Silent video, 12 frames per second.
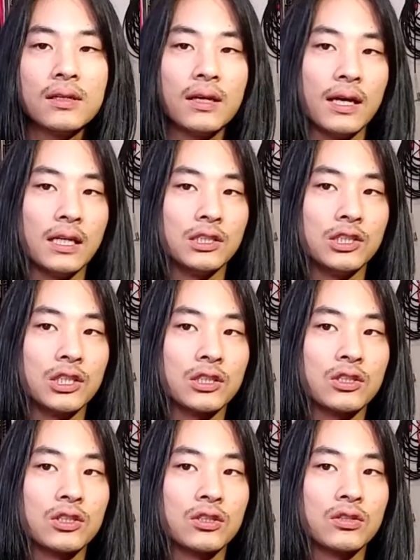and
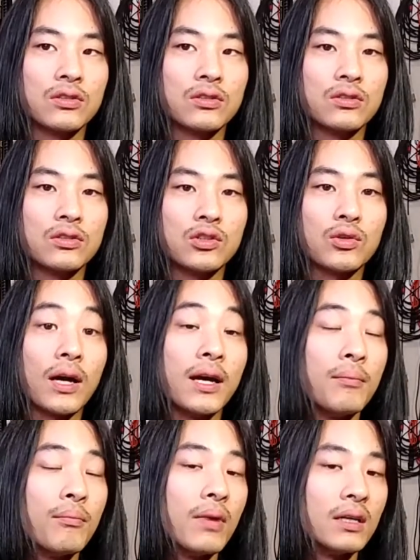just try
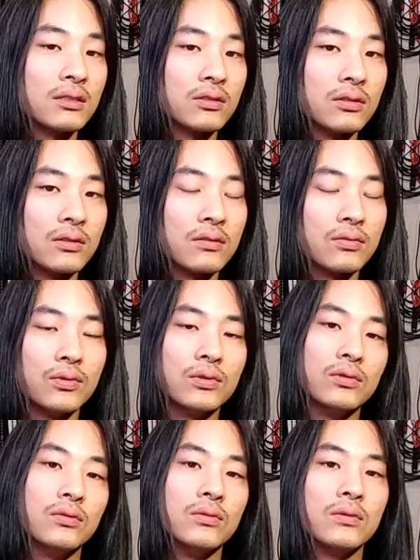and muscle
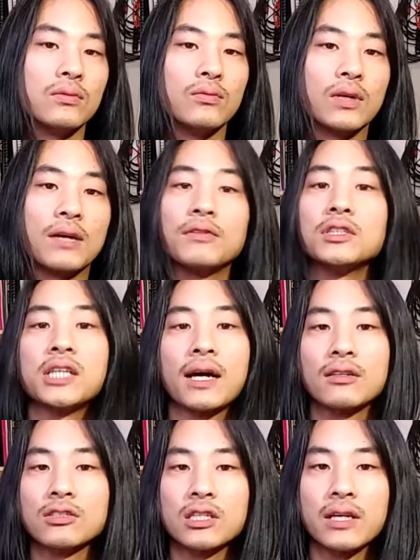through whatever
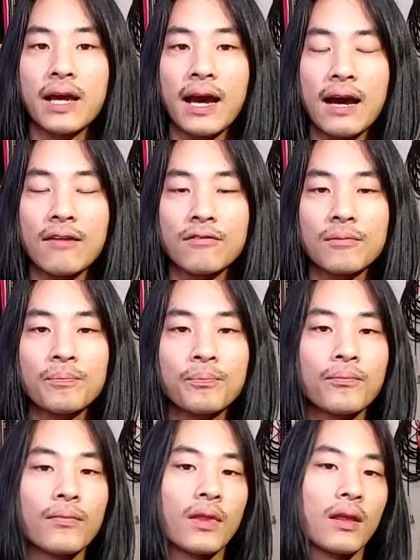challenge they have.
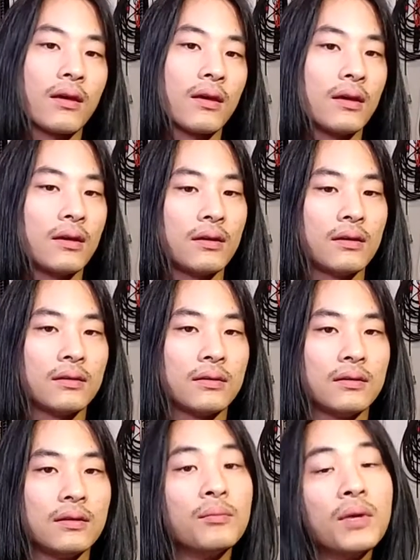
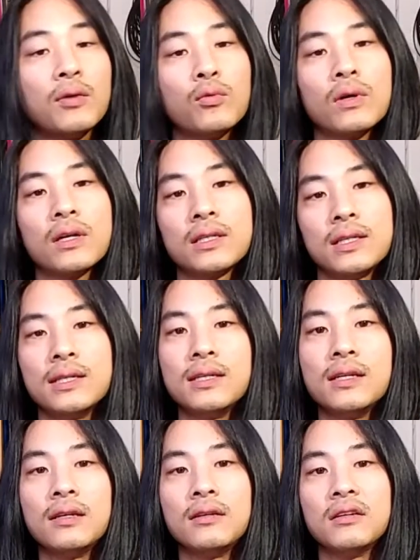It might work
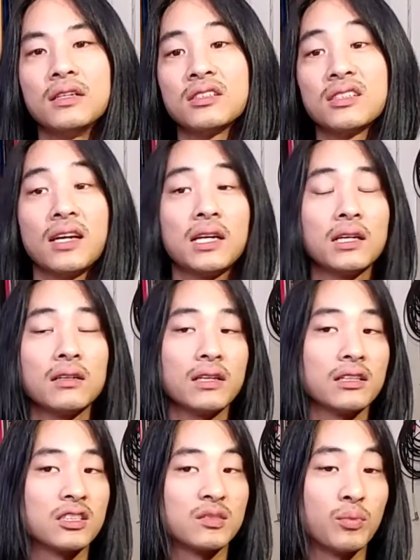in a setting
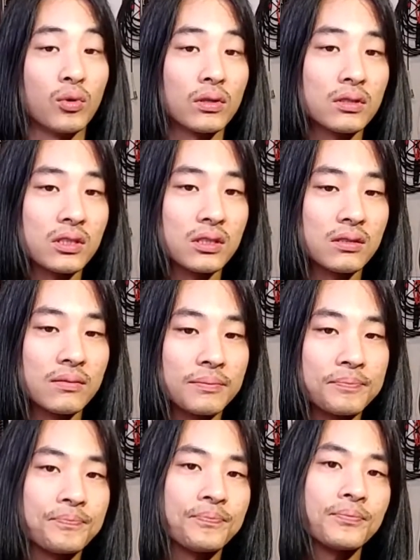like sports,
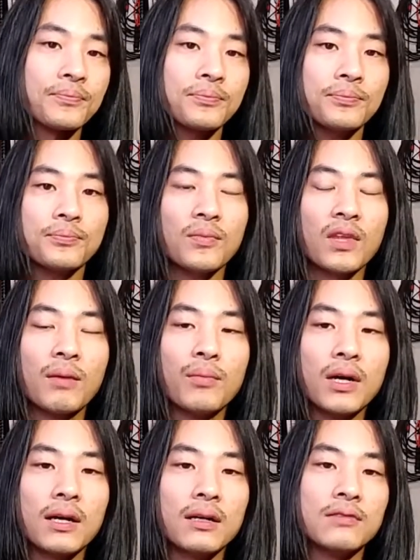
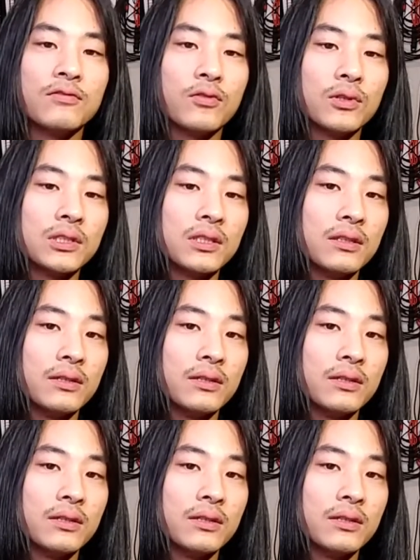but unfortunately